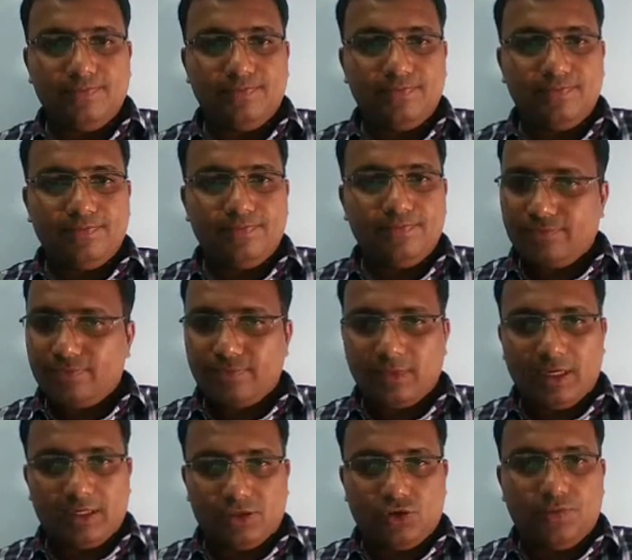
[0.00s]
It's open
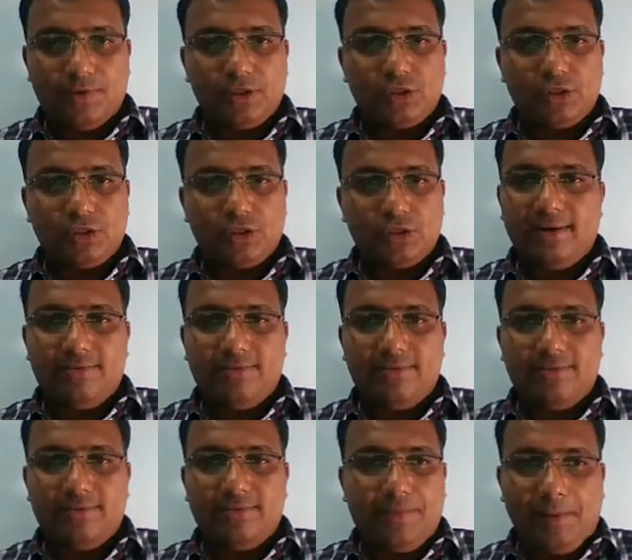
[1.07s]
source. It's
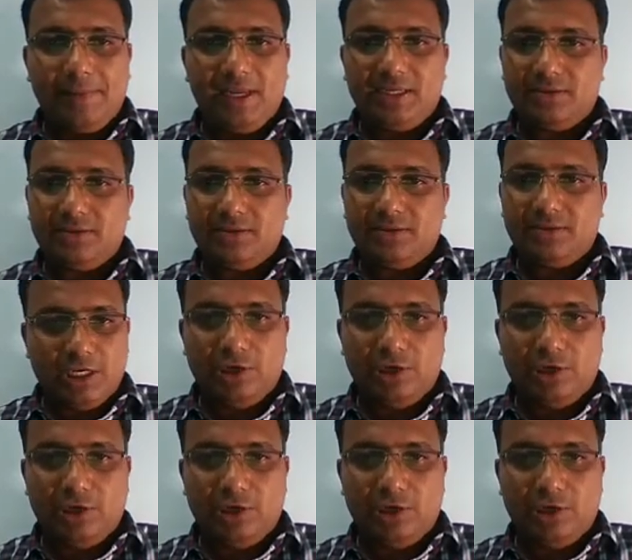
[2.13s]
open source and we